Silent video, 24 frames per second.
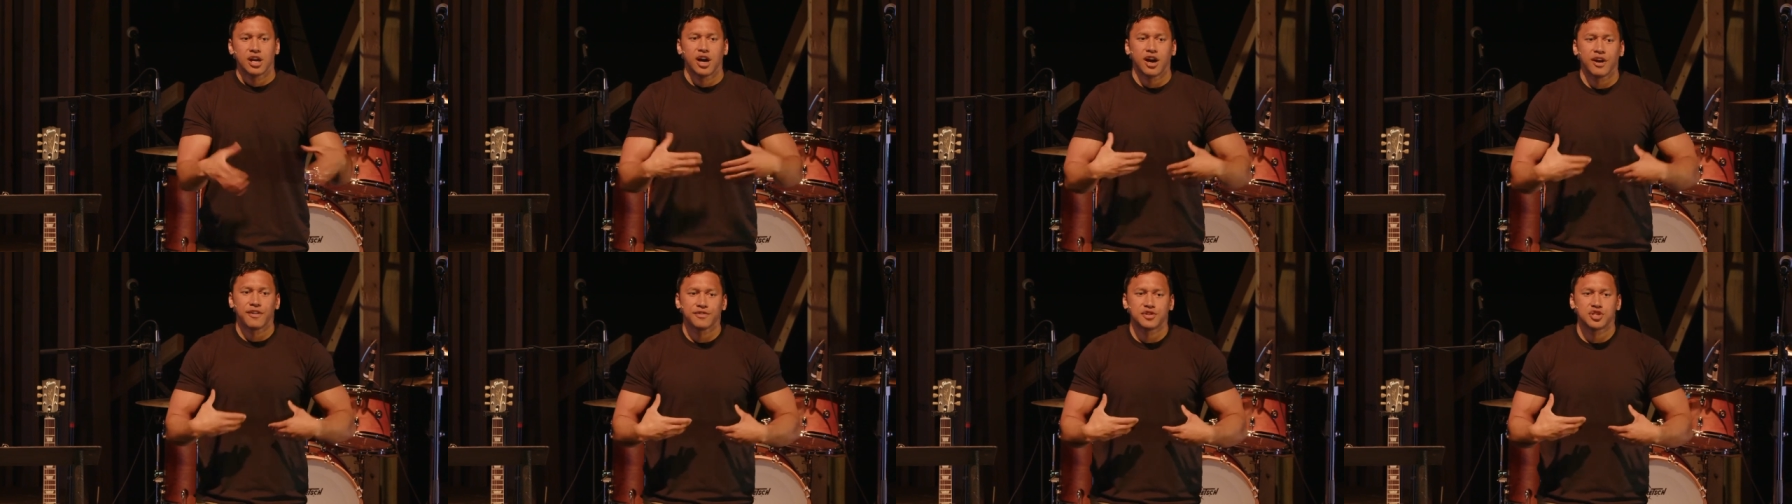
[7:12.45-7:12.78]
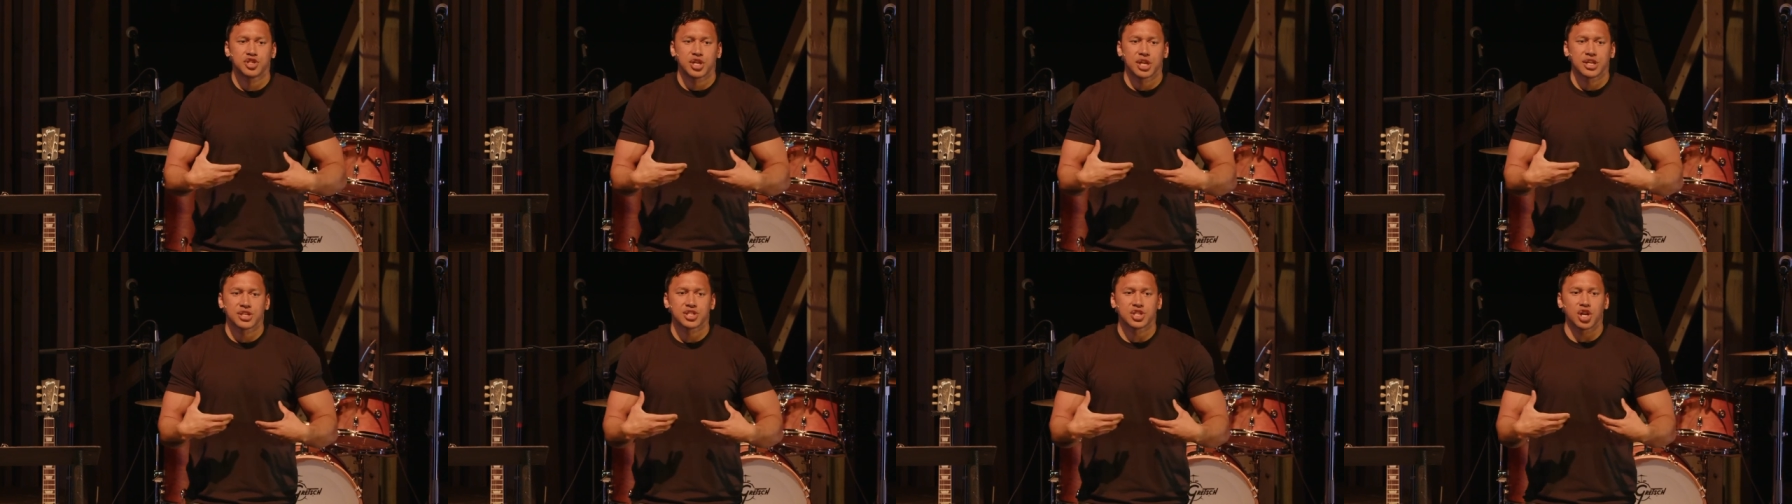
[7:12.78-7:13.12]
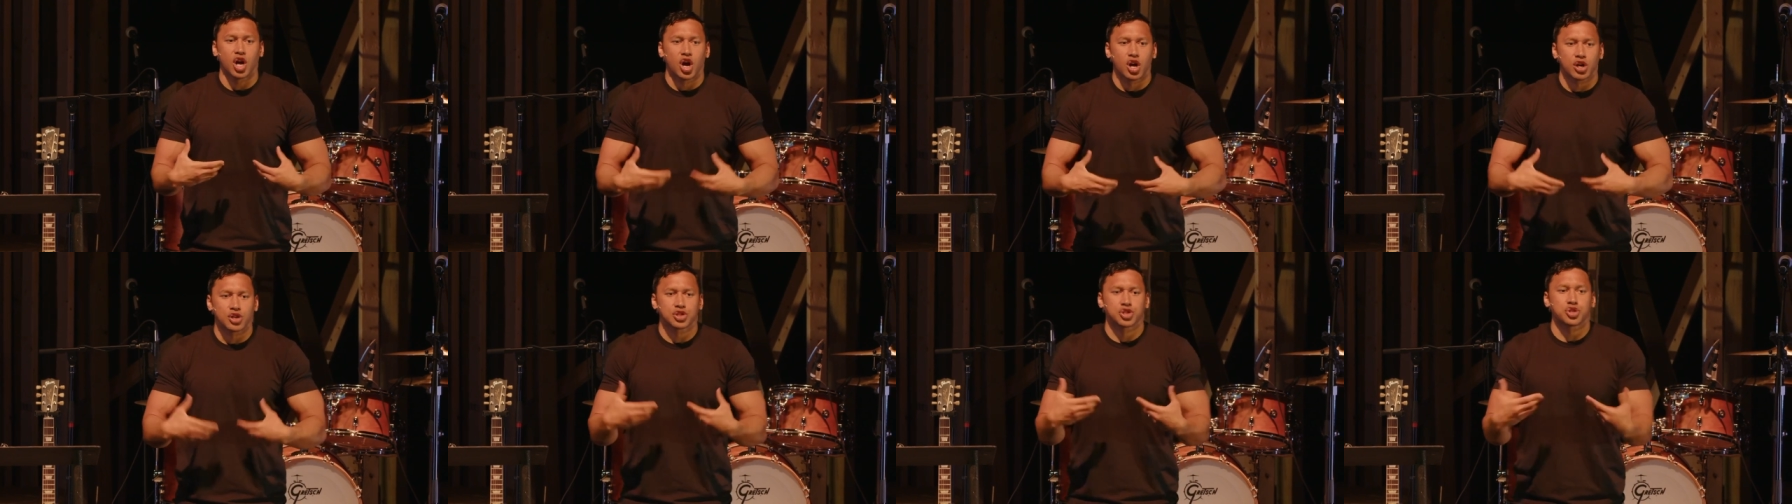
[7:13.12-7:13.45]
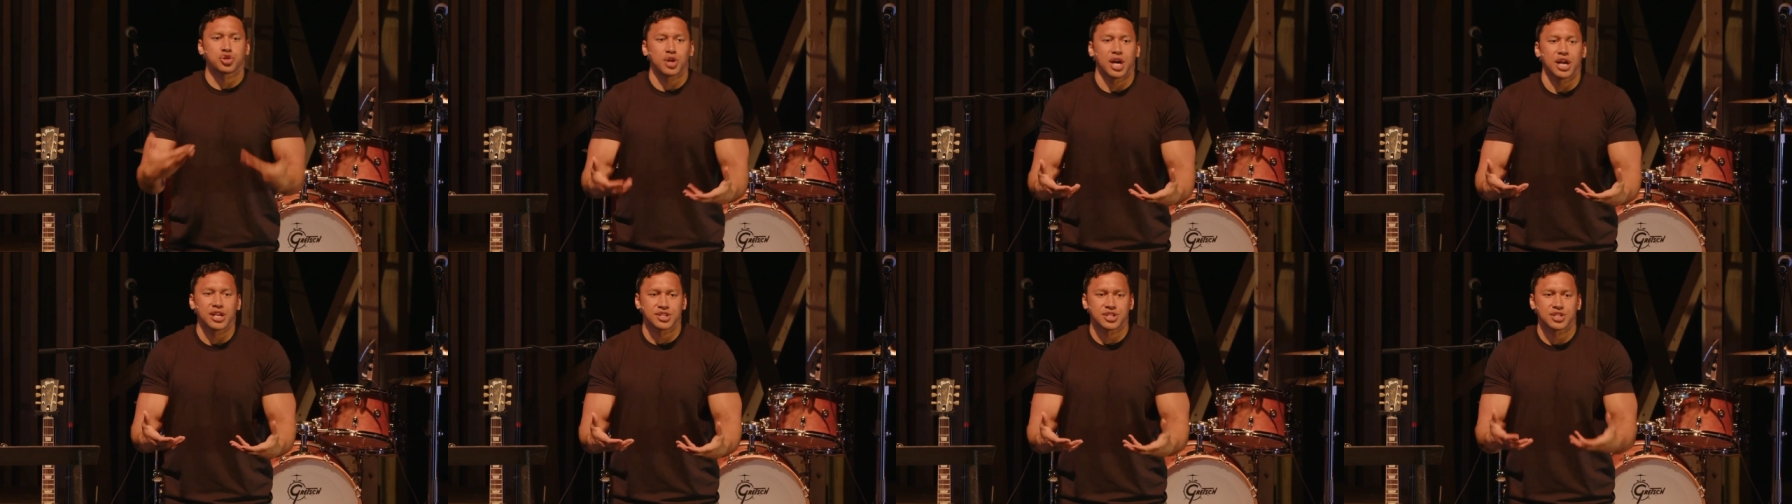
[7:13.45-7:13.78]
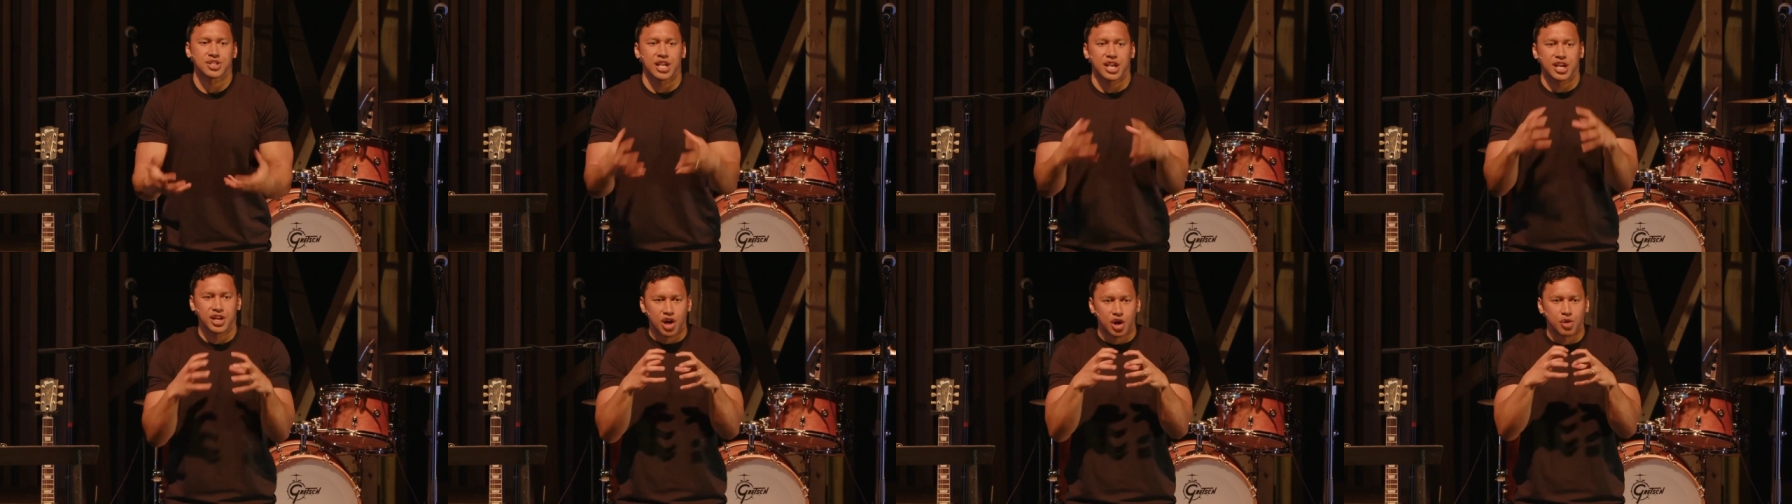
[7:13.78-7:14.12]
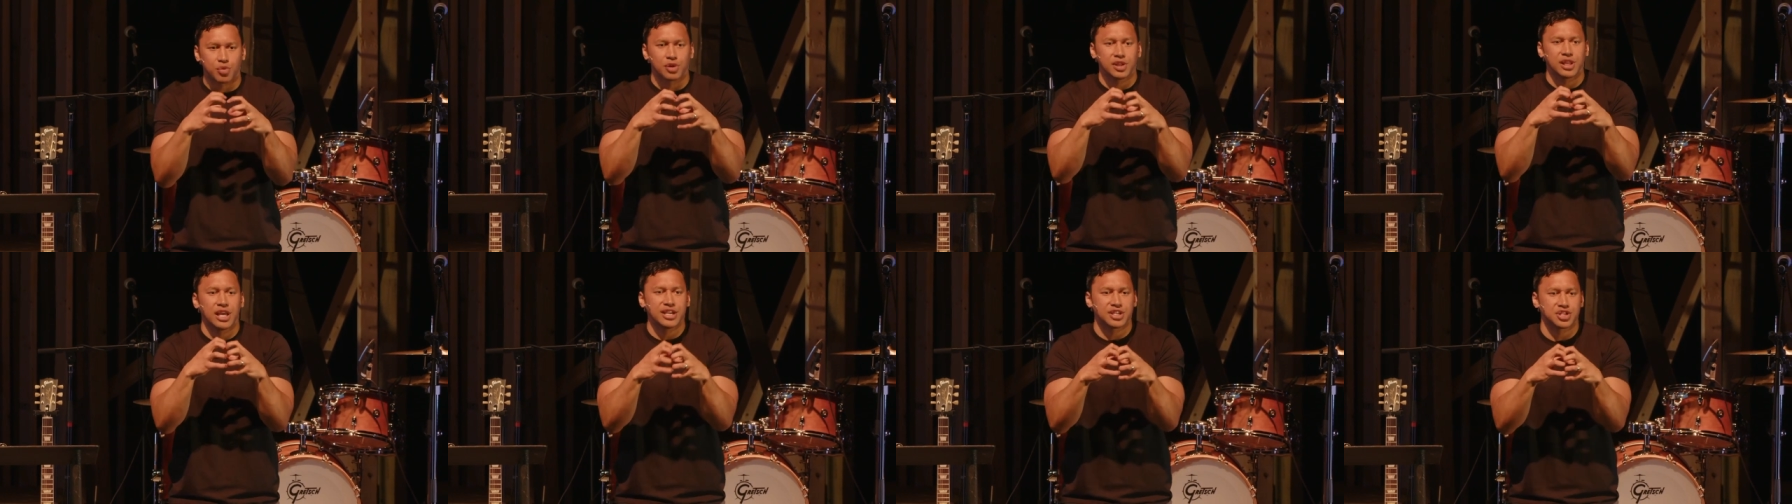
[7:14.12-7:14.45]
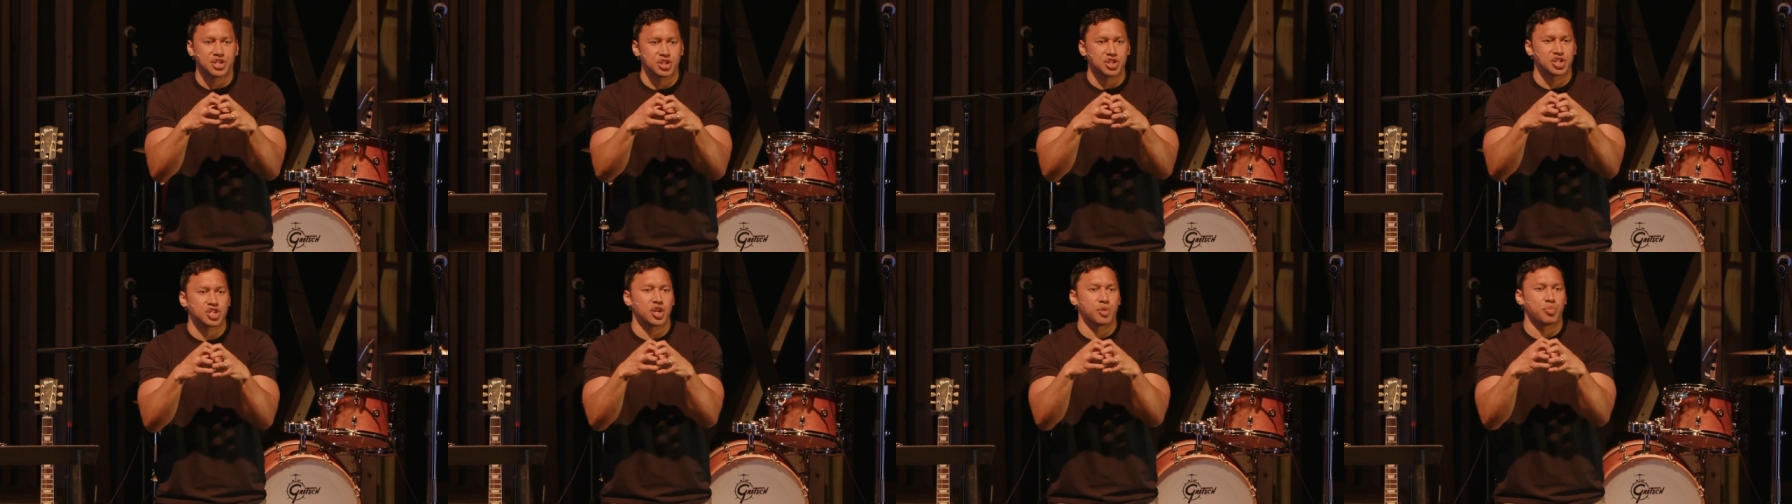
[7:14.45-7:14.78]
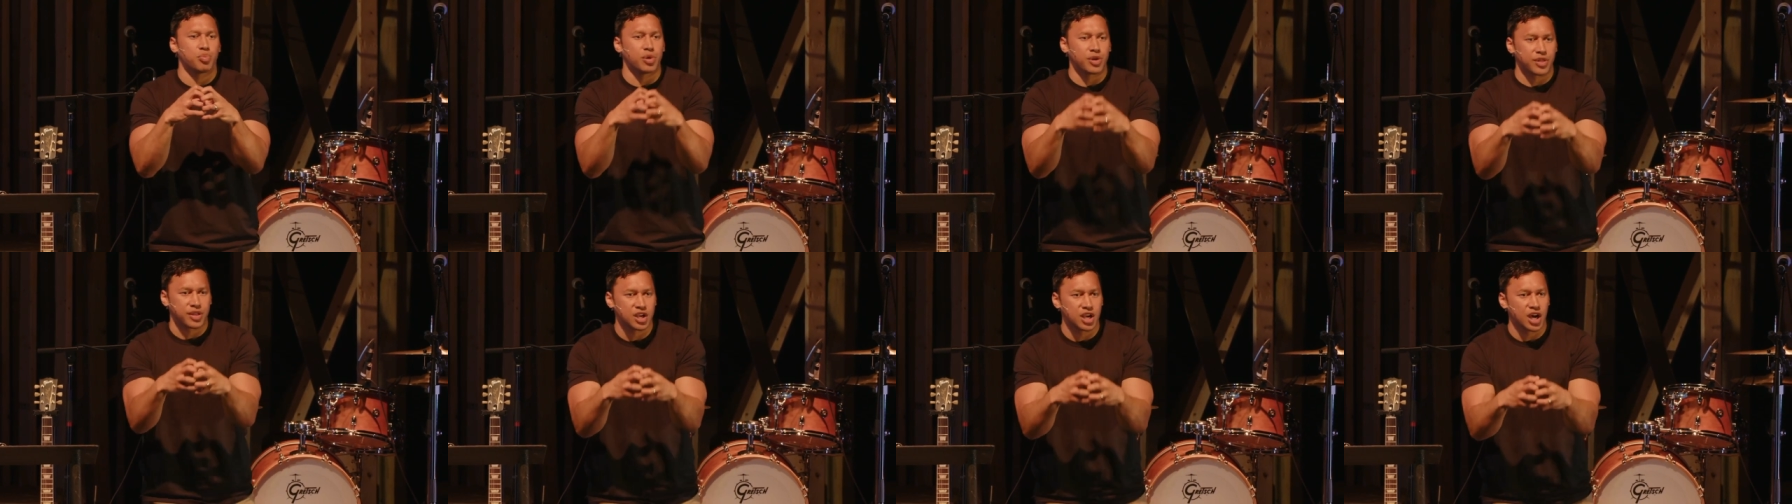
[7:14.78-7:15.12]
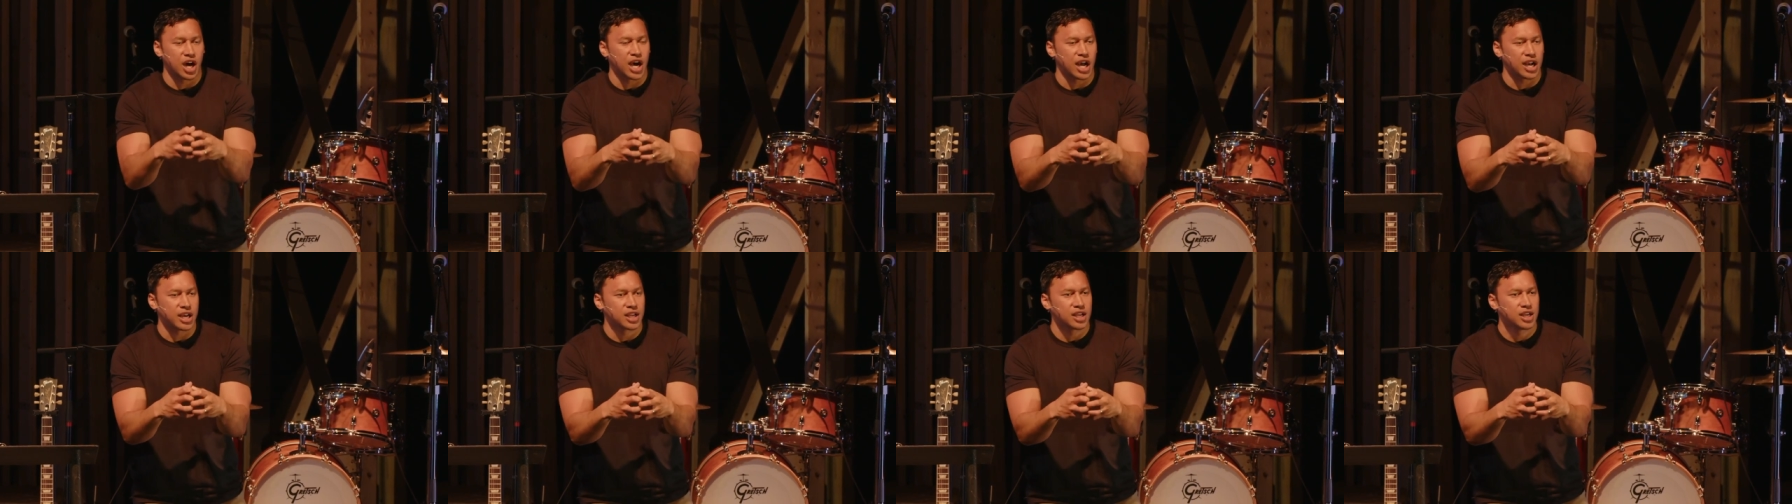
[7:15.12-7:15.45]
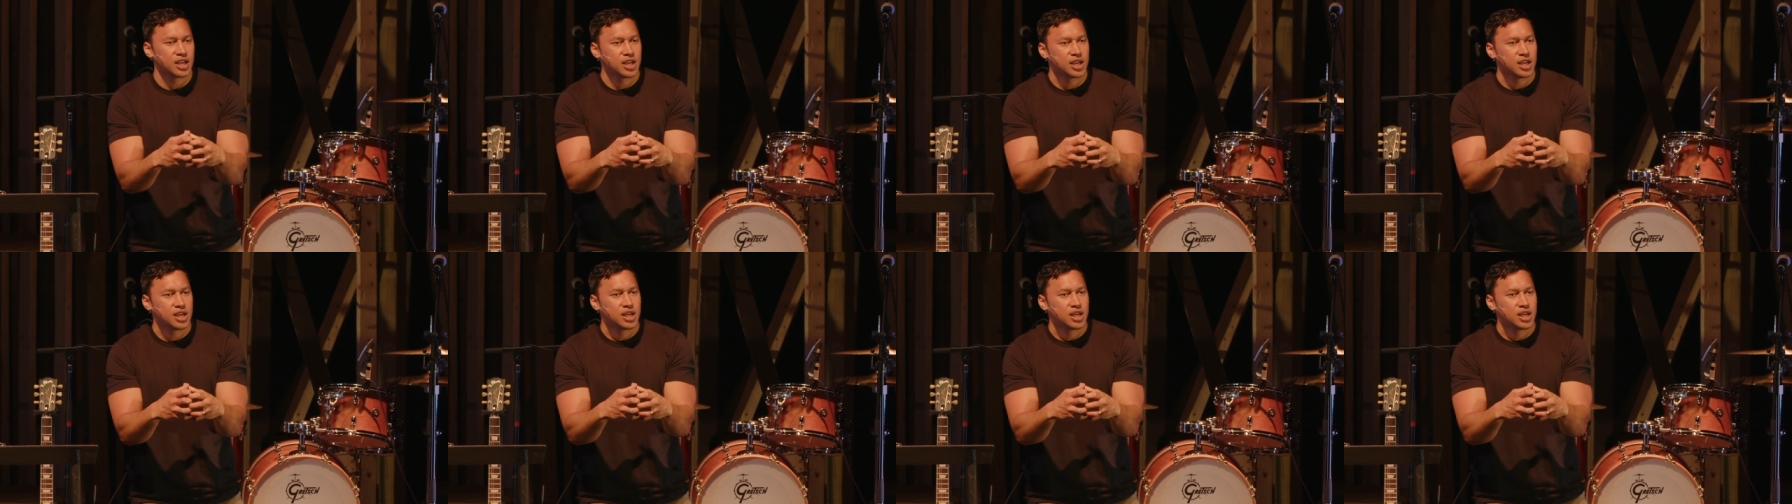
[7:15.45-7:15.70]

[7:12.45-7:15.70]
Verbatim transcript: of just our trust in our relationship with God,